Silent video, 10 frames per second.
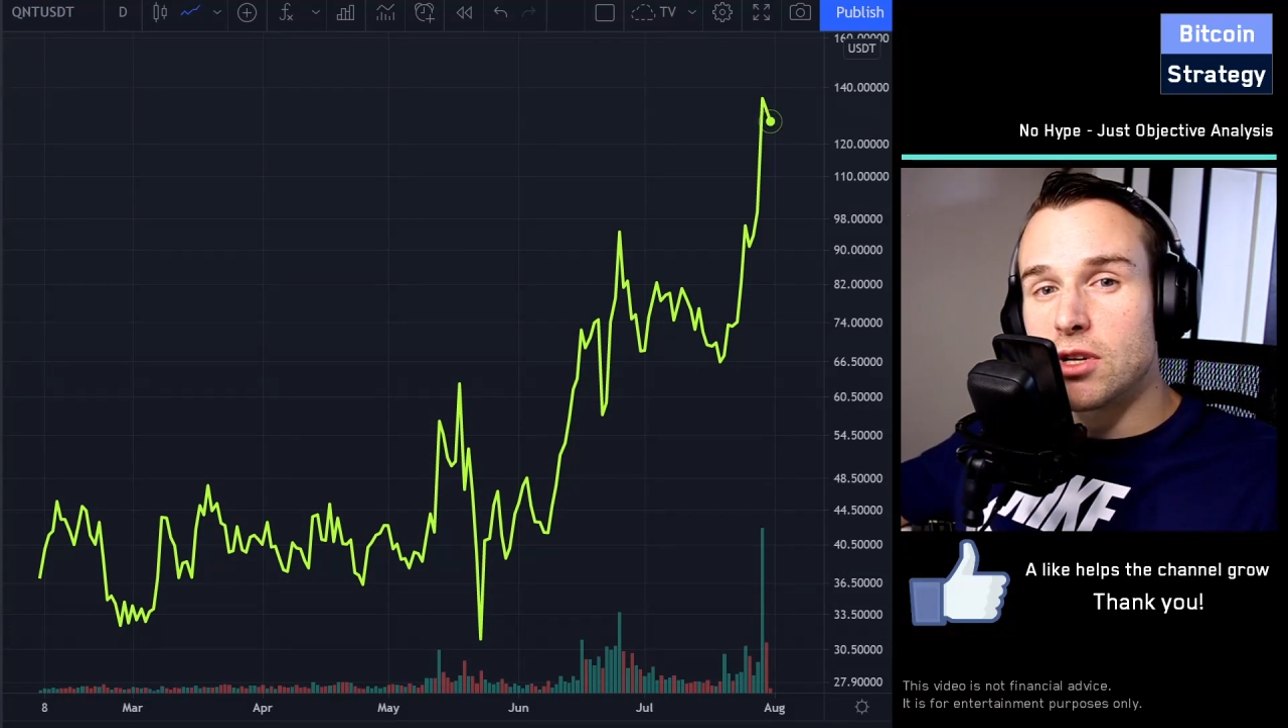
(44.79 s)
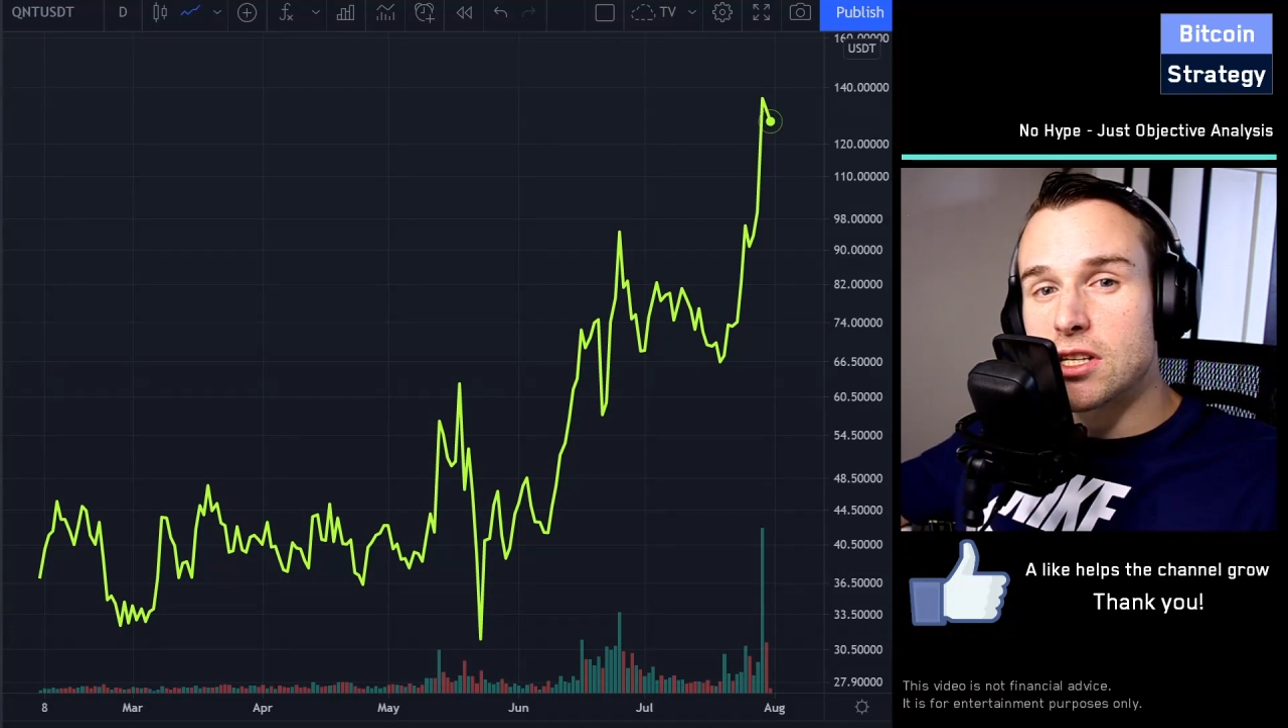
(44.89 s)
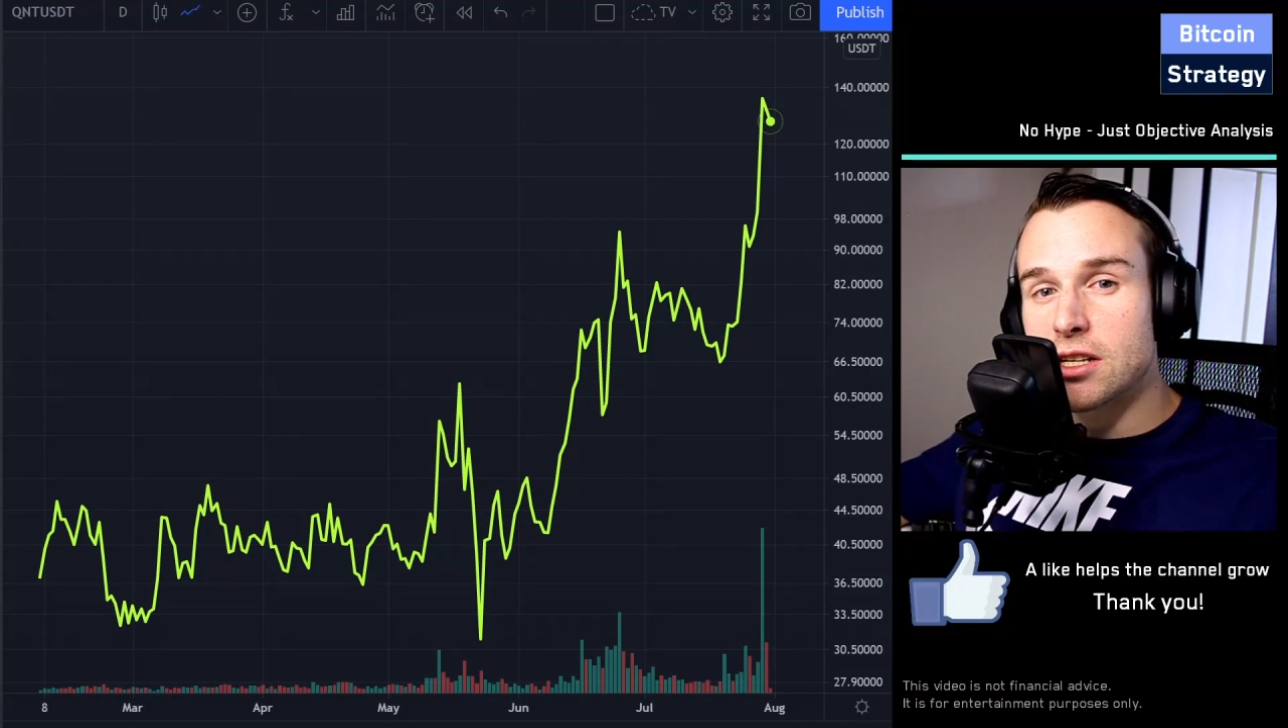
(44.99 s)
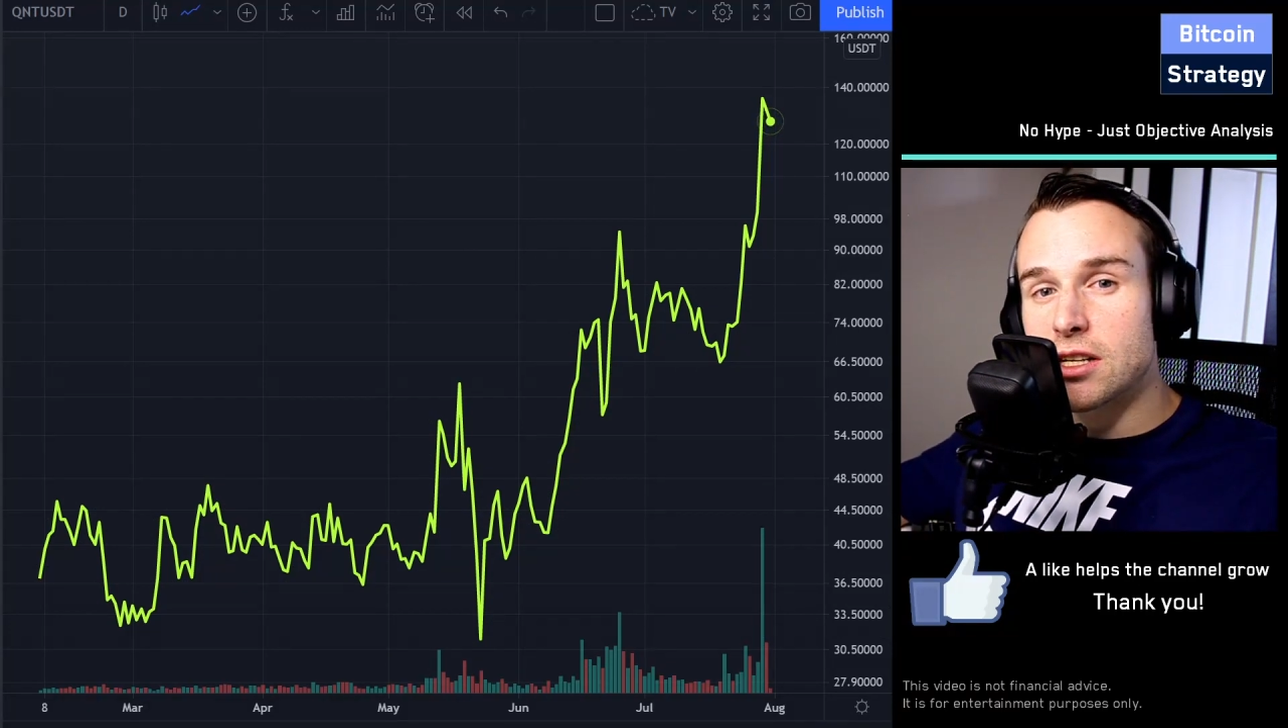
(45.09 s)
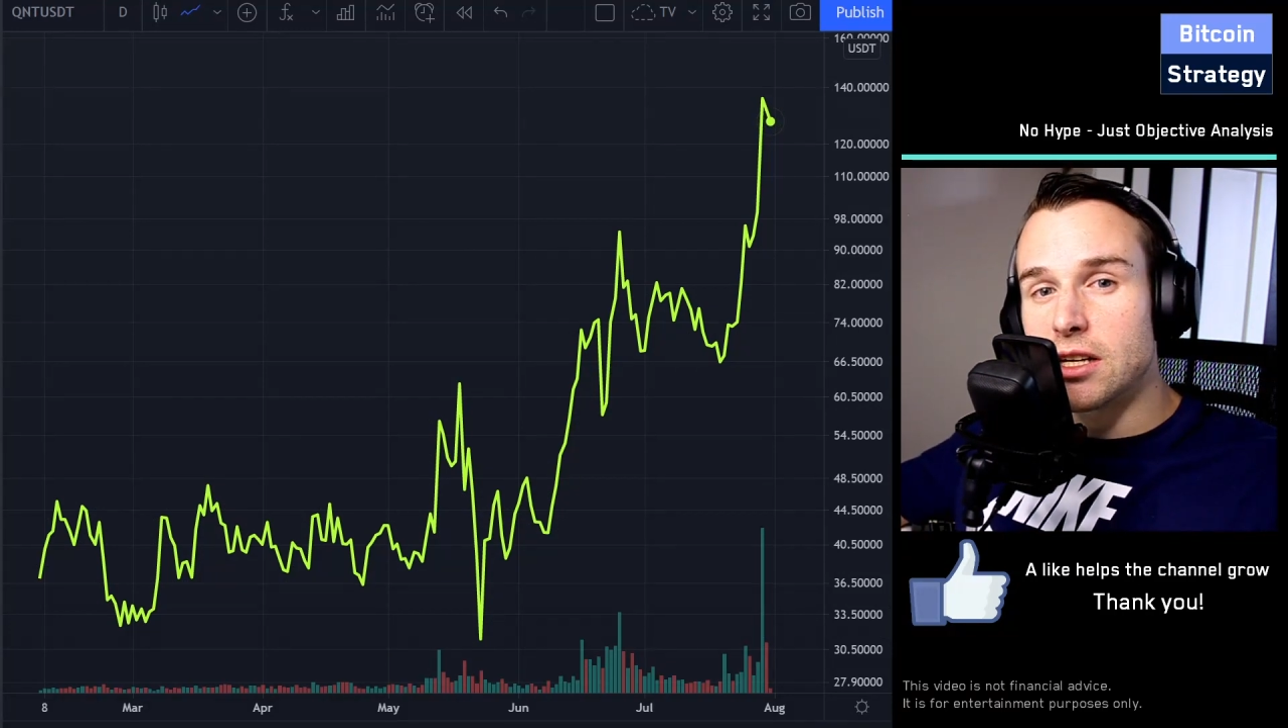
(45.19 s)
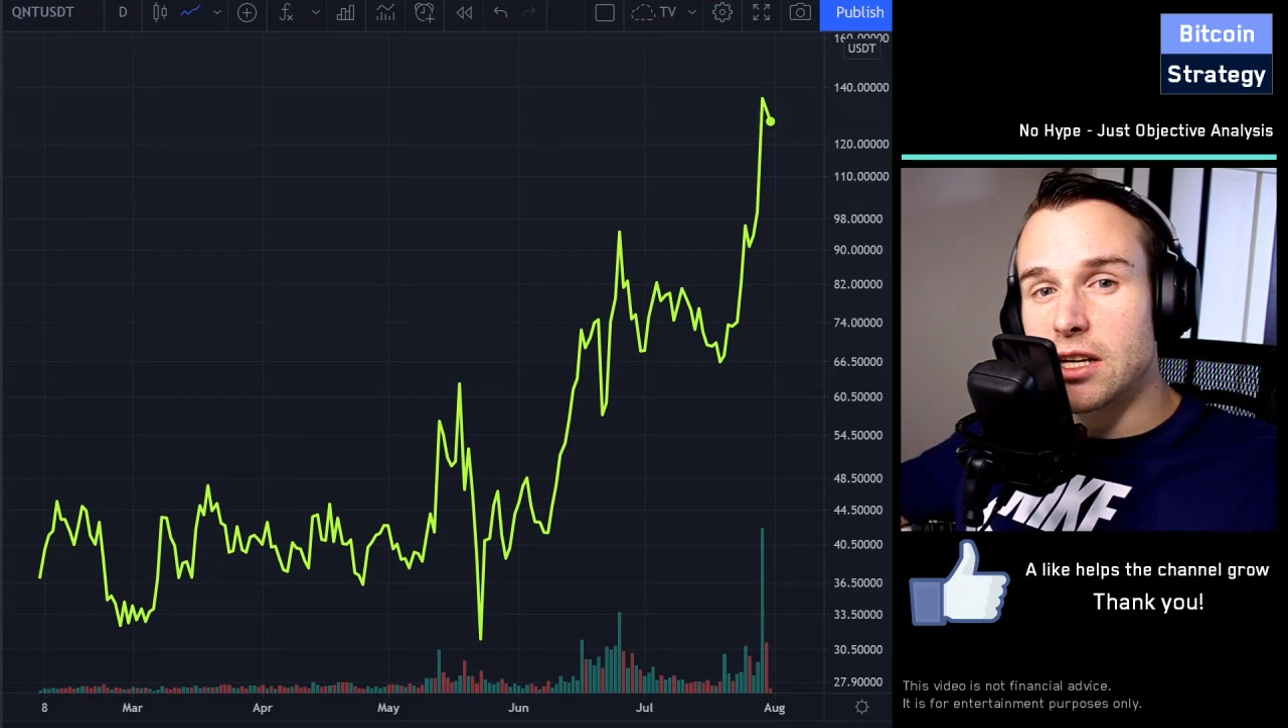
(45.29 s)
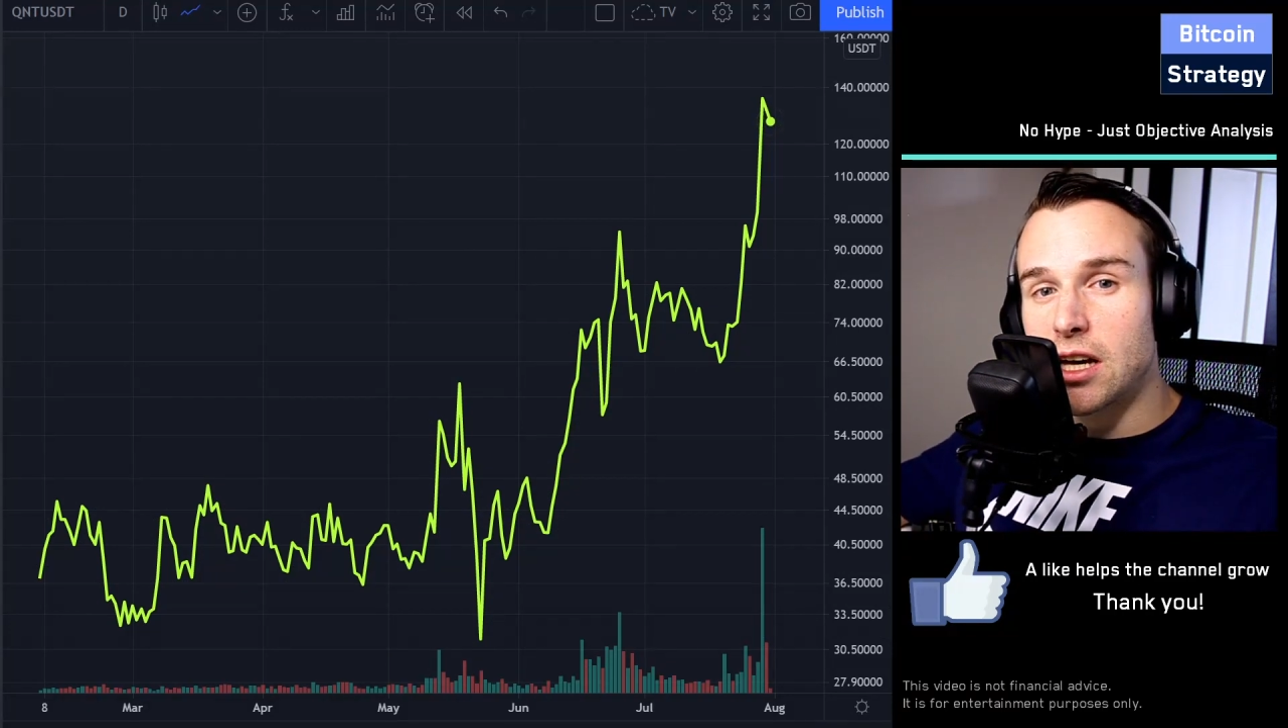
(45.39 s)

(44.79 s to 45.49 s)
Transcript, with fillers: recently